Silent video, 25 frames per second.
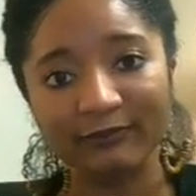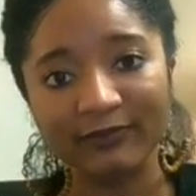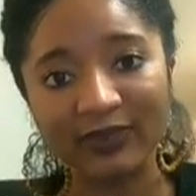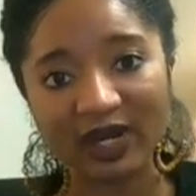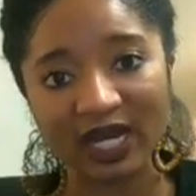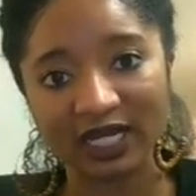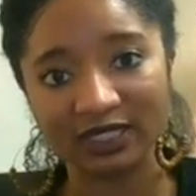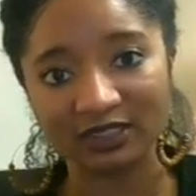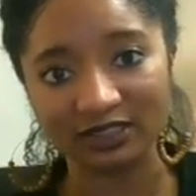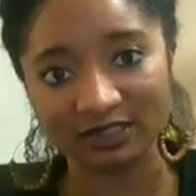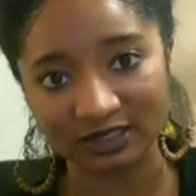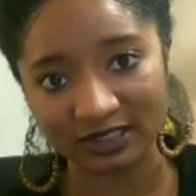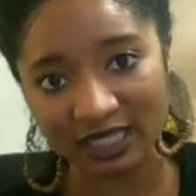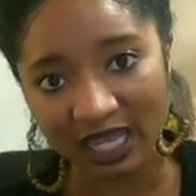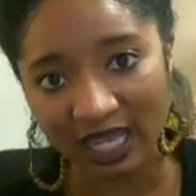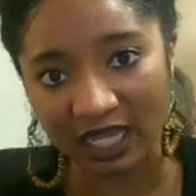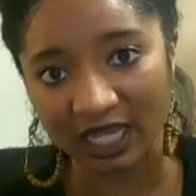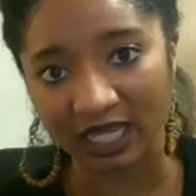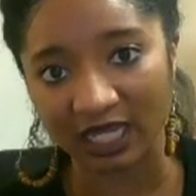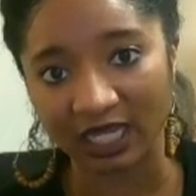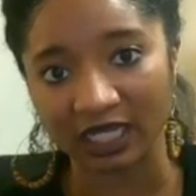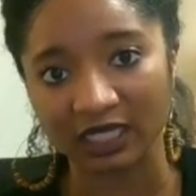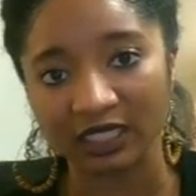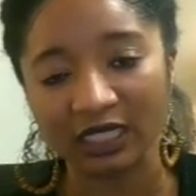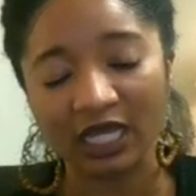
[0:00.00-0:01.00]
by
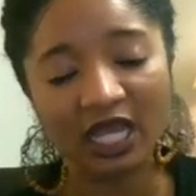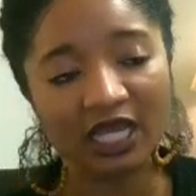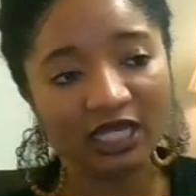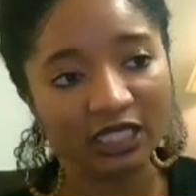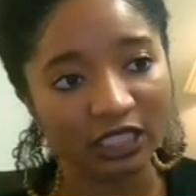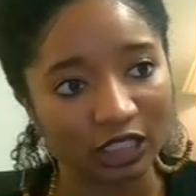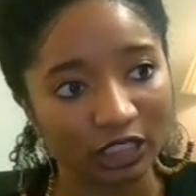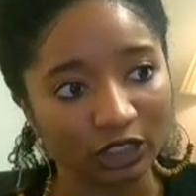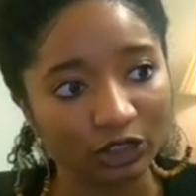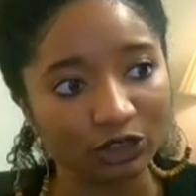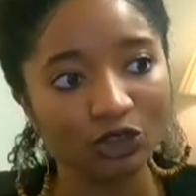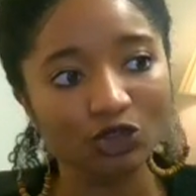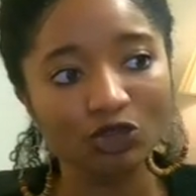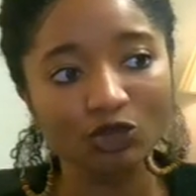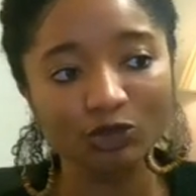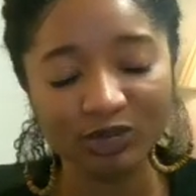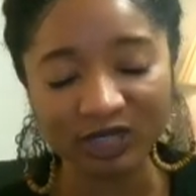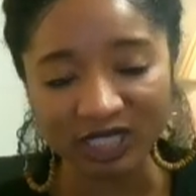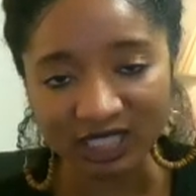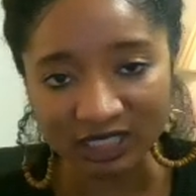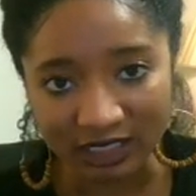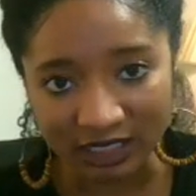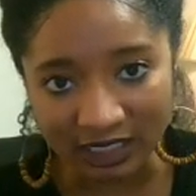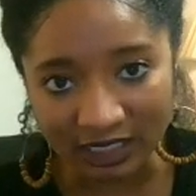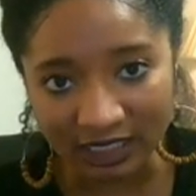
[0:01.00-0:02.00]
saying, can you
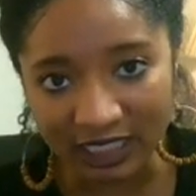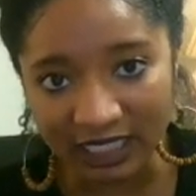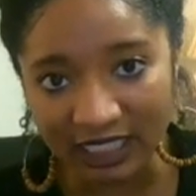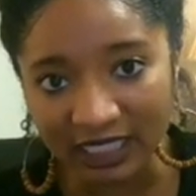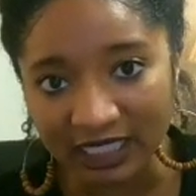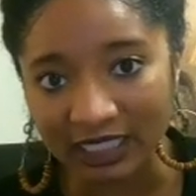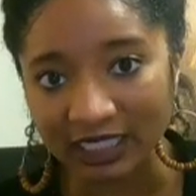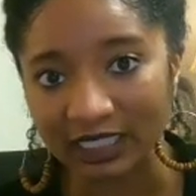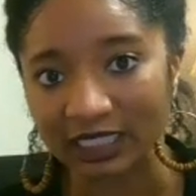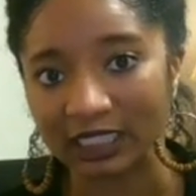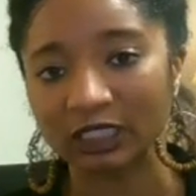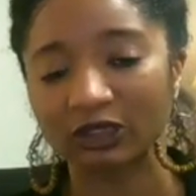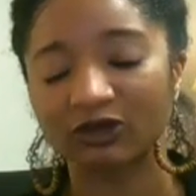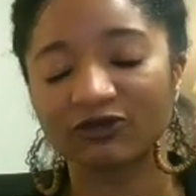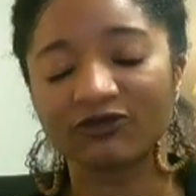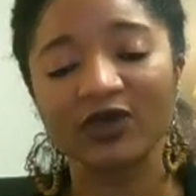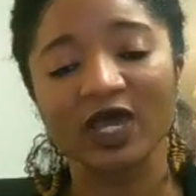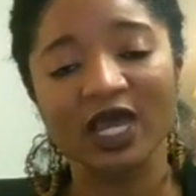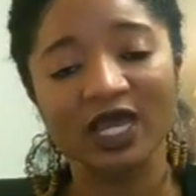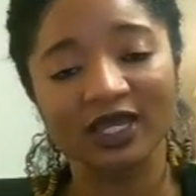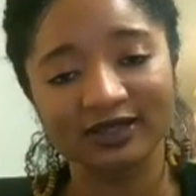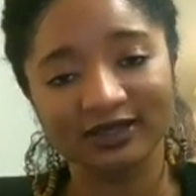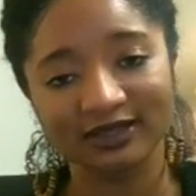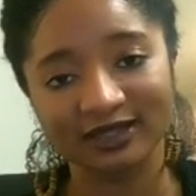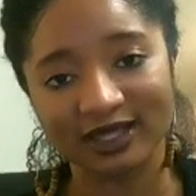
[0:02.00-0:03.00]
believe
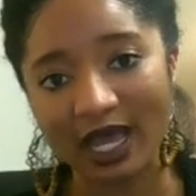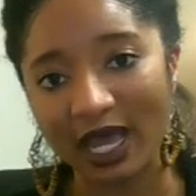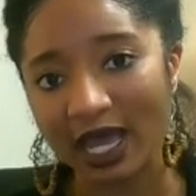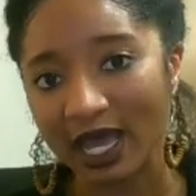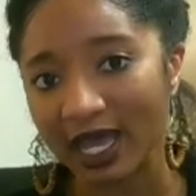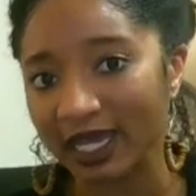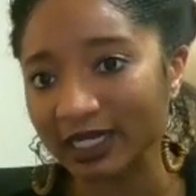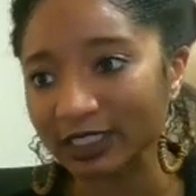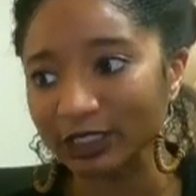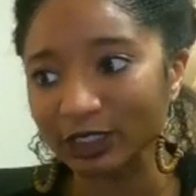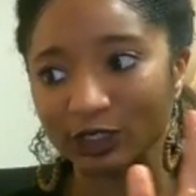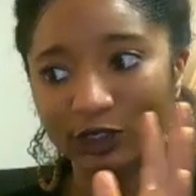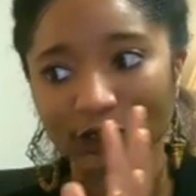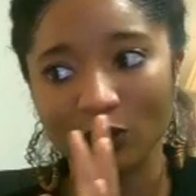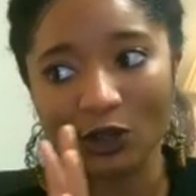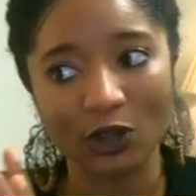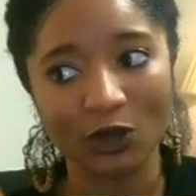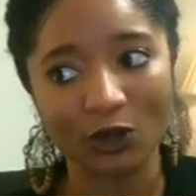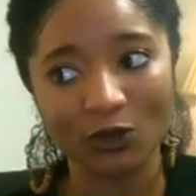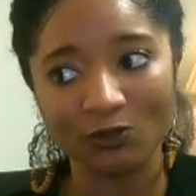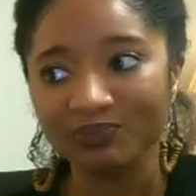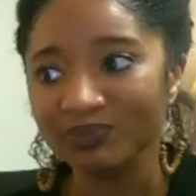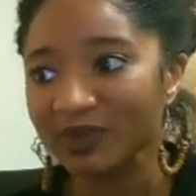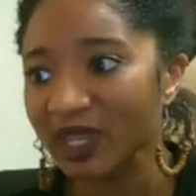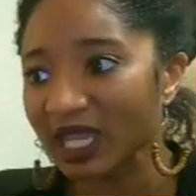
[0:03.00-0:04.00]
that, you
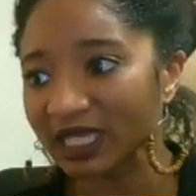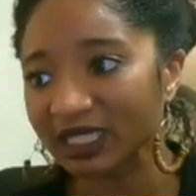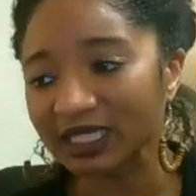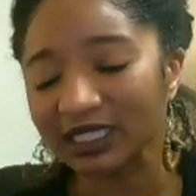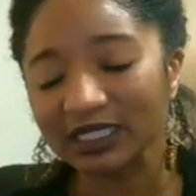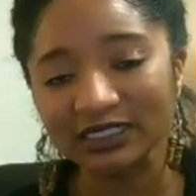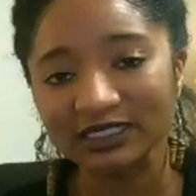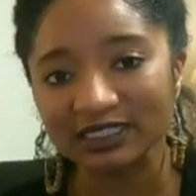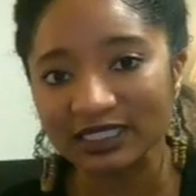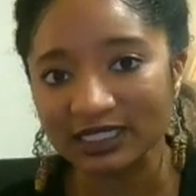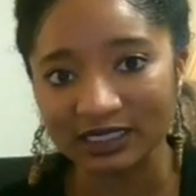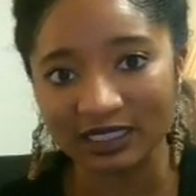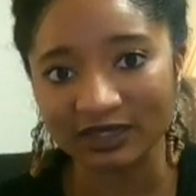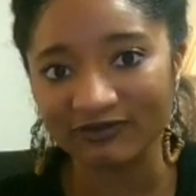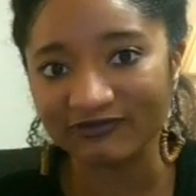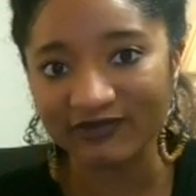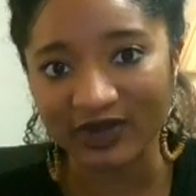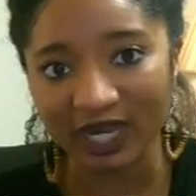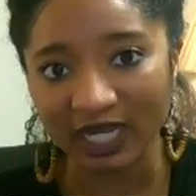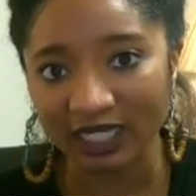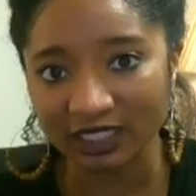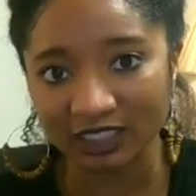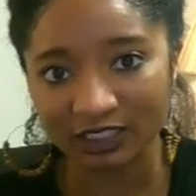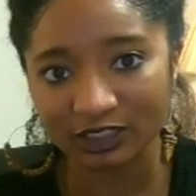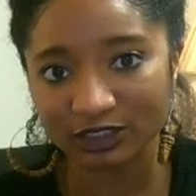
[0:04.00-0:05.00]
know, he didn't
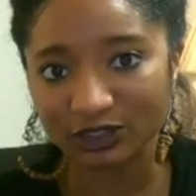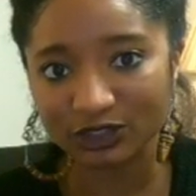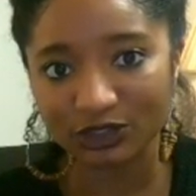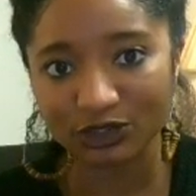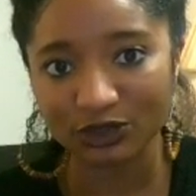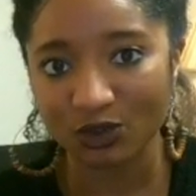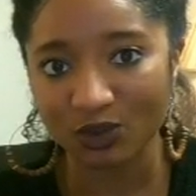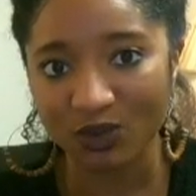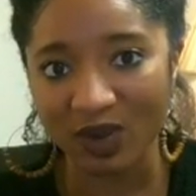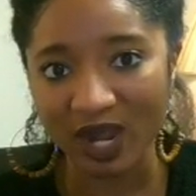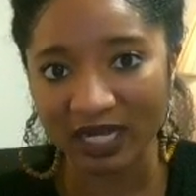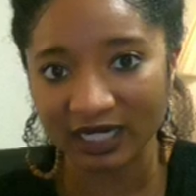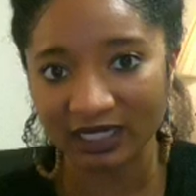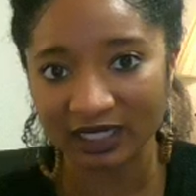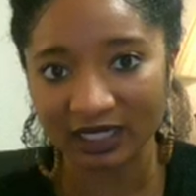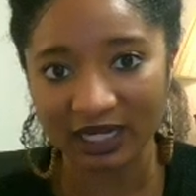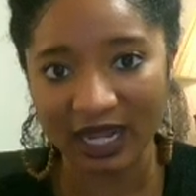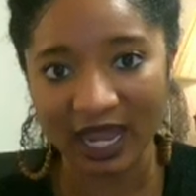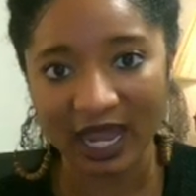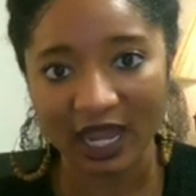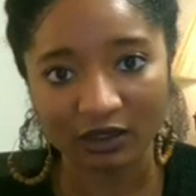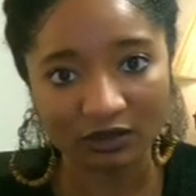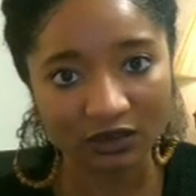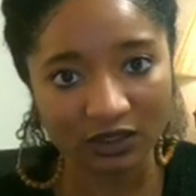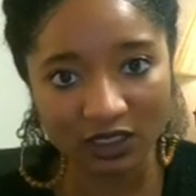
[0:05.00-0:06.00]
invite us to the wedding?
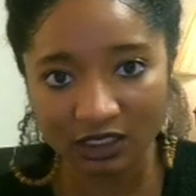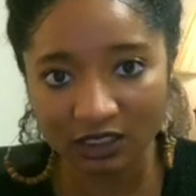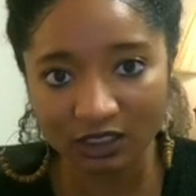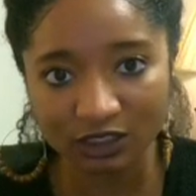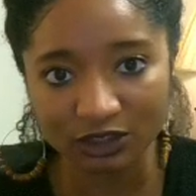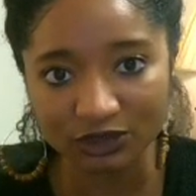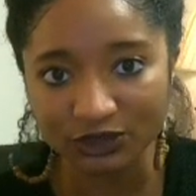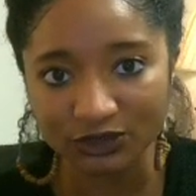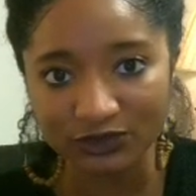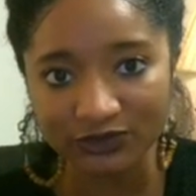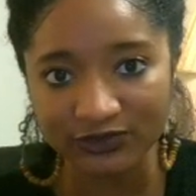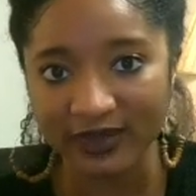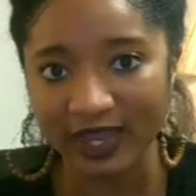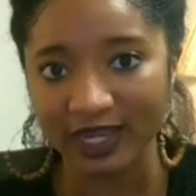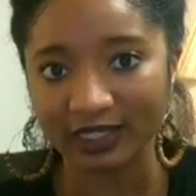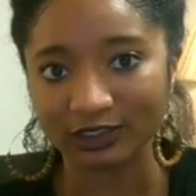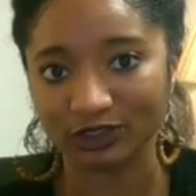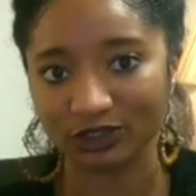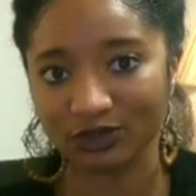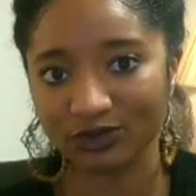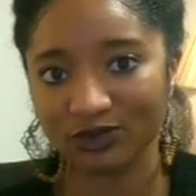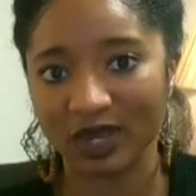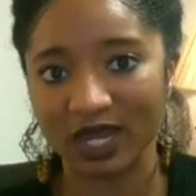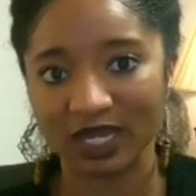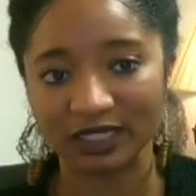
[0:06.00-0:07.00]
How could he do
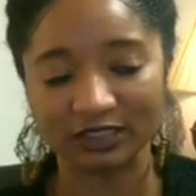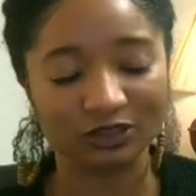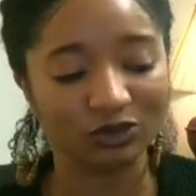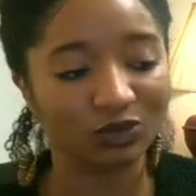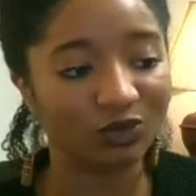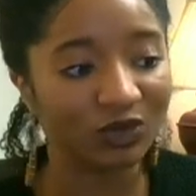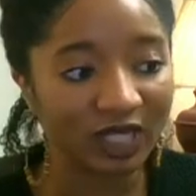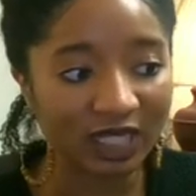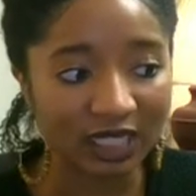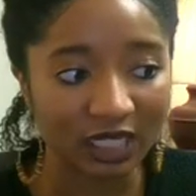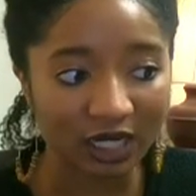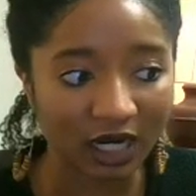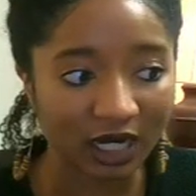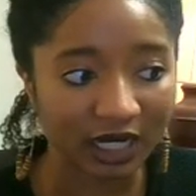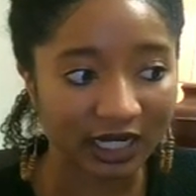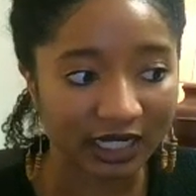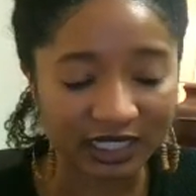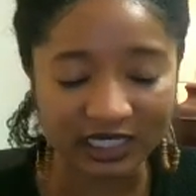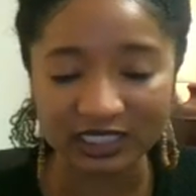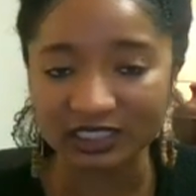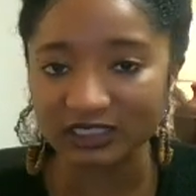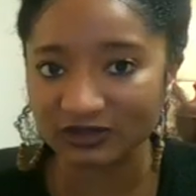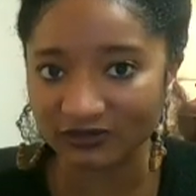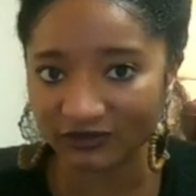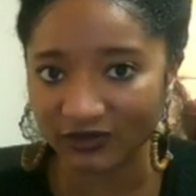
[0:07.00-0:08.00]
that to us? We are
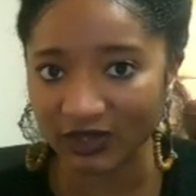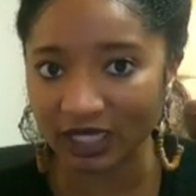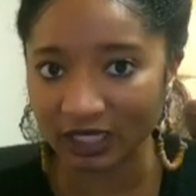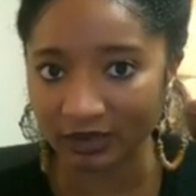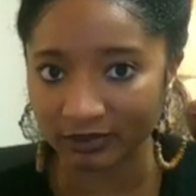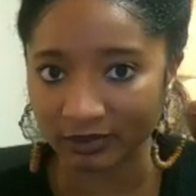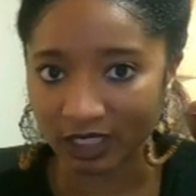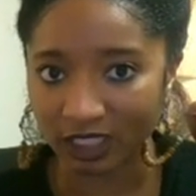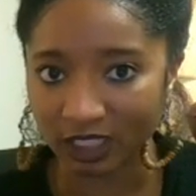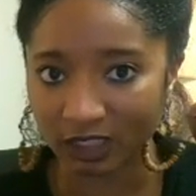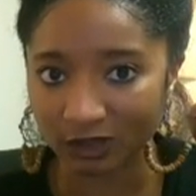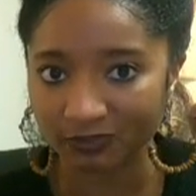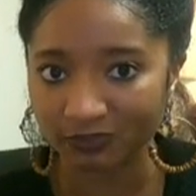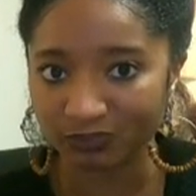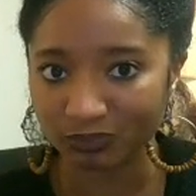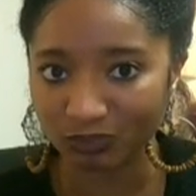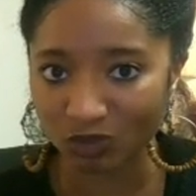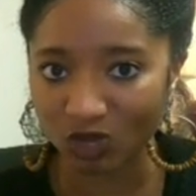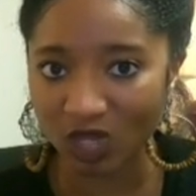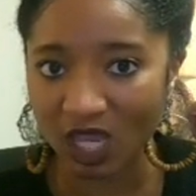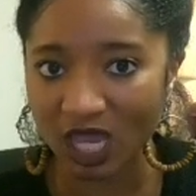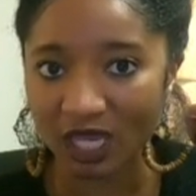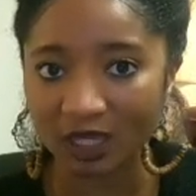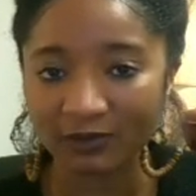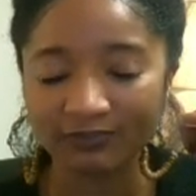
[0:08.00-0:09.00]
his family,
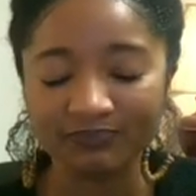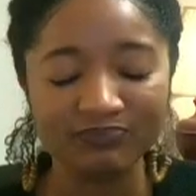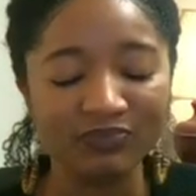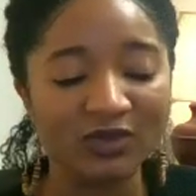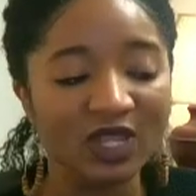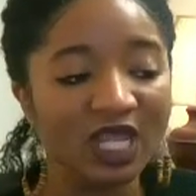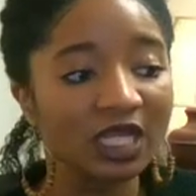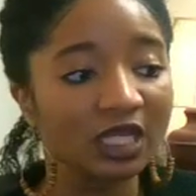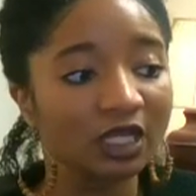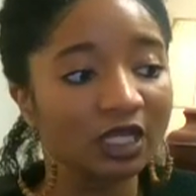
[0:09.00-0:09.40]
okay?